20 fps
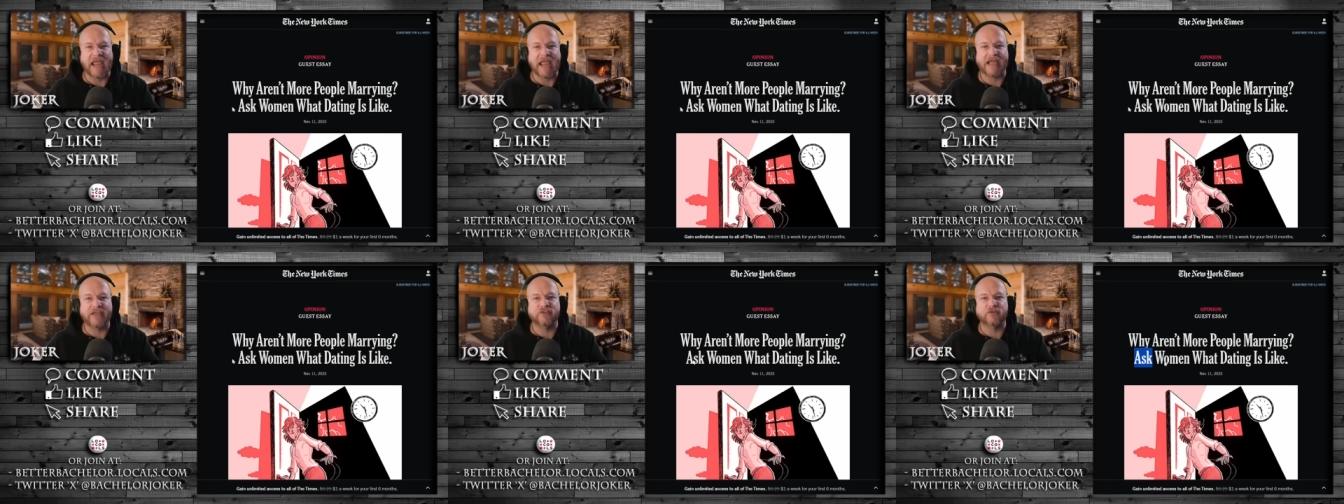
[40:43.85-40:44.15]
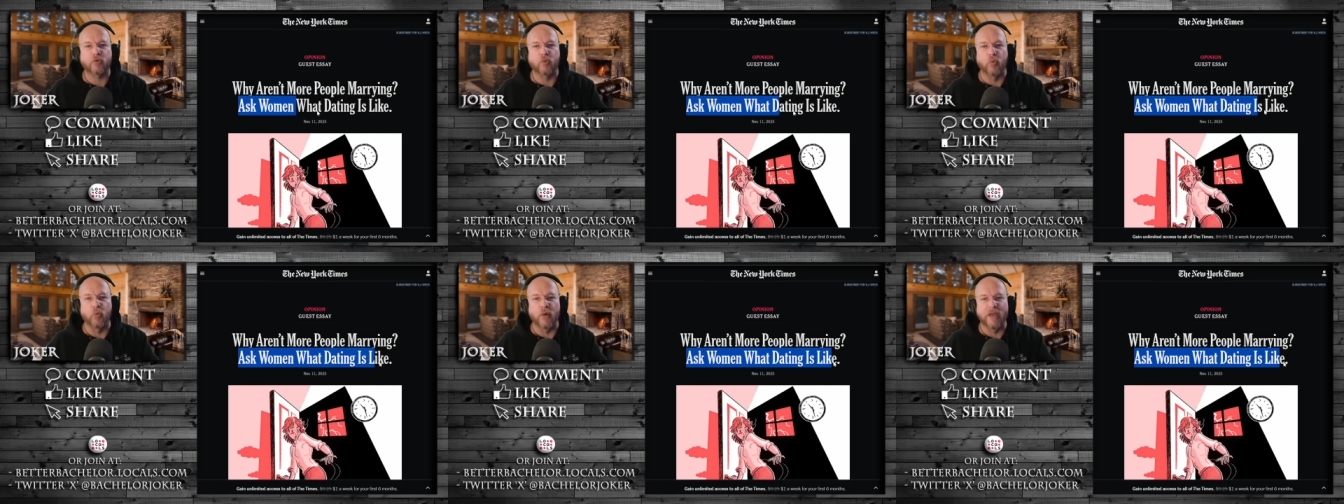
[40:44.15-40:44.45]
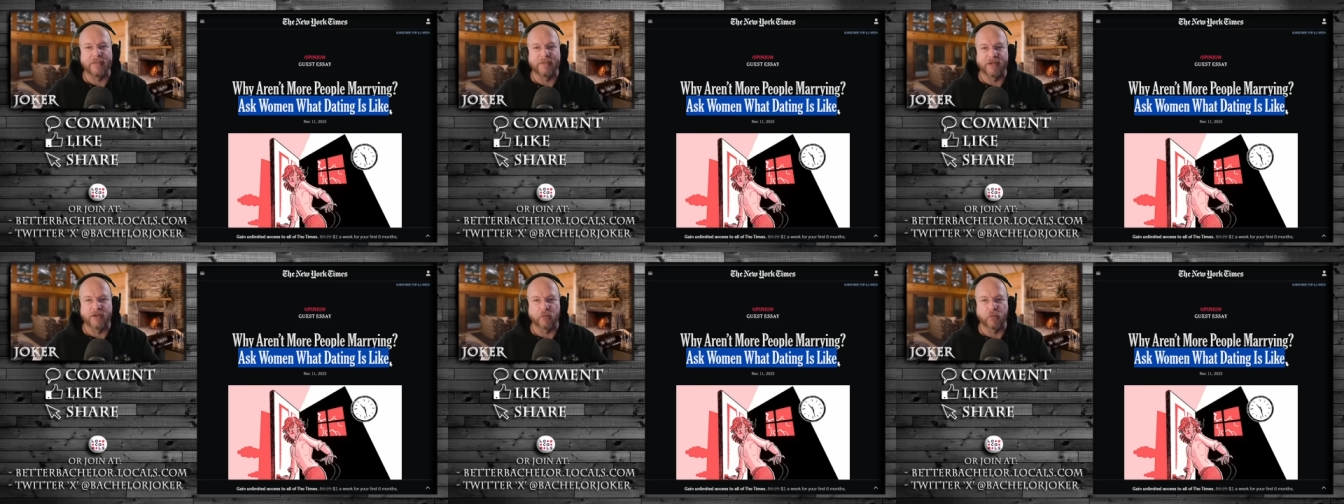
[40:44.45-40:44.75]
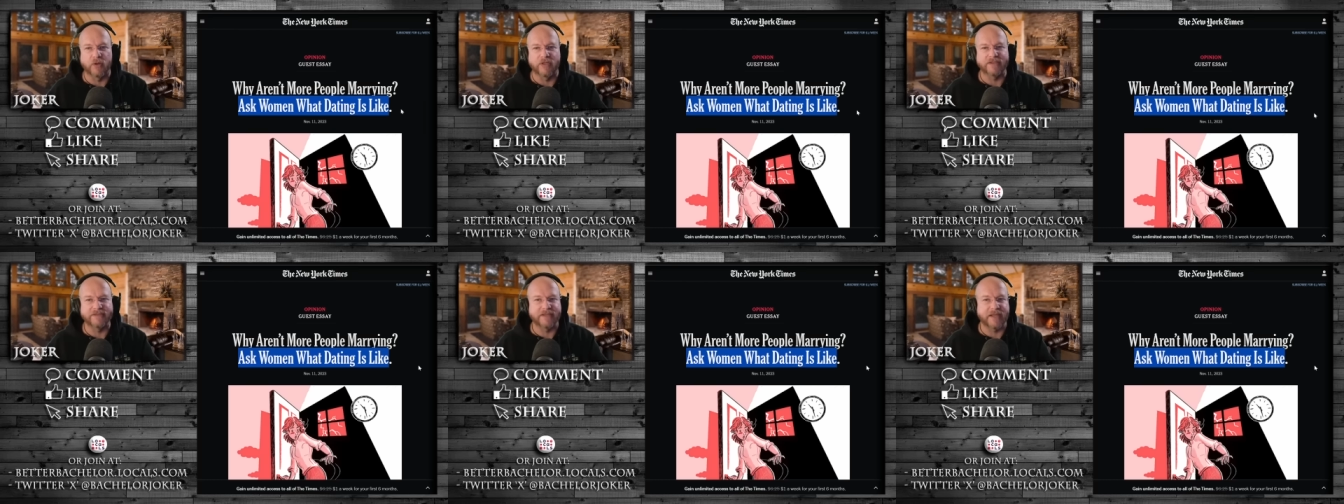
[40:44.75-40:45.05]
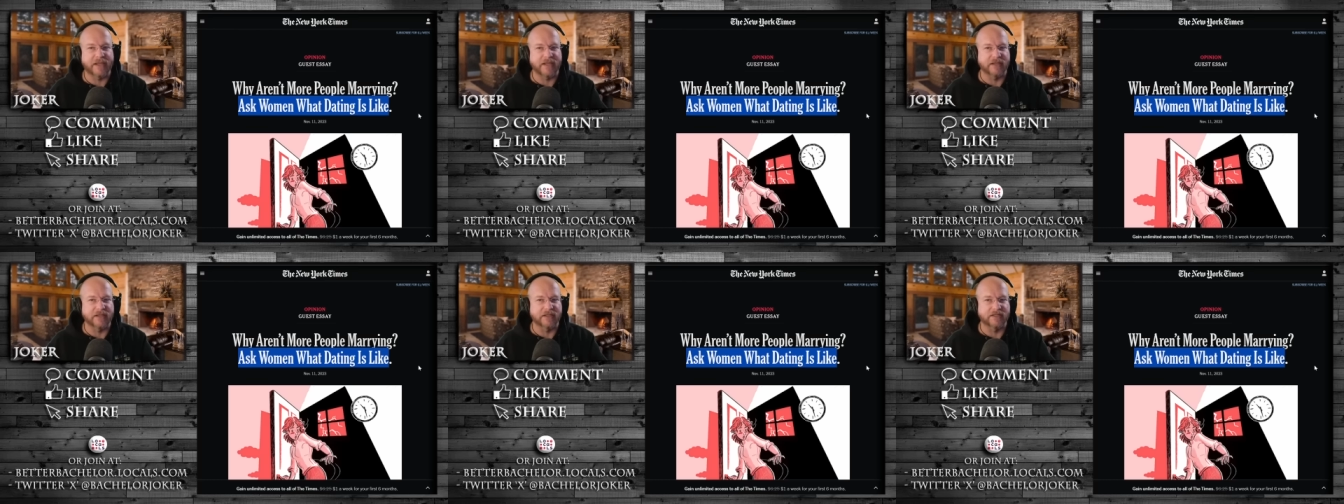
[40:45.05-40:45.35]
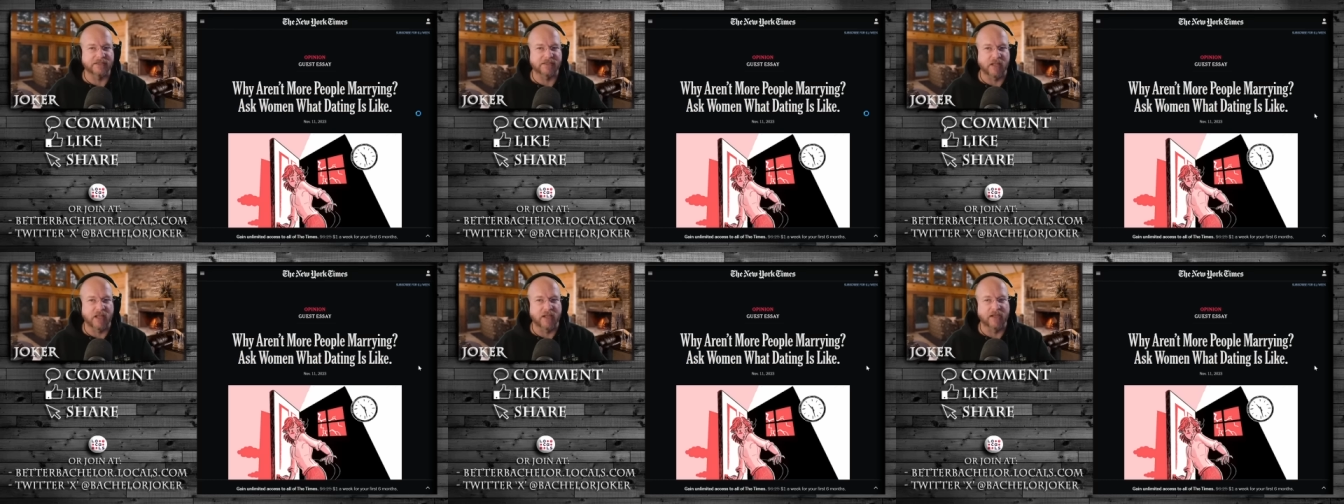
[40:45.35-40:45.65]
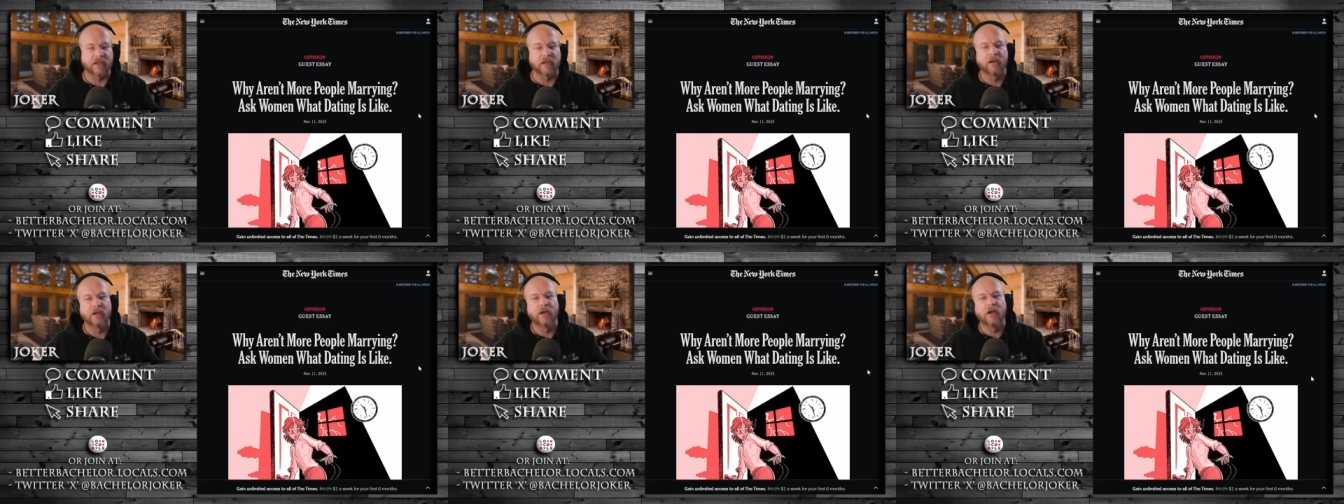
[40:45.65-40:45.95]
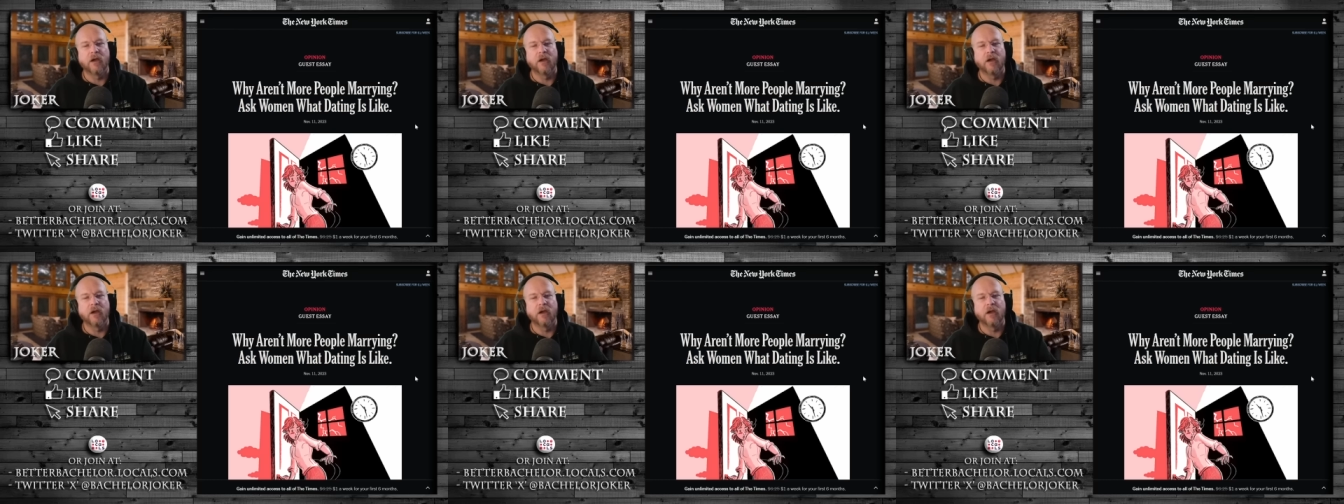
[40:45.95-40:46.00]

Ask women what dating is like.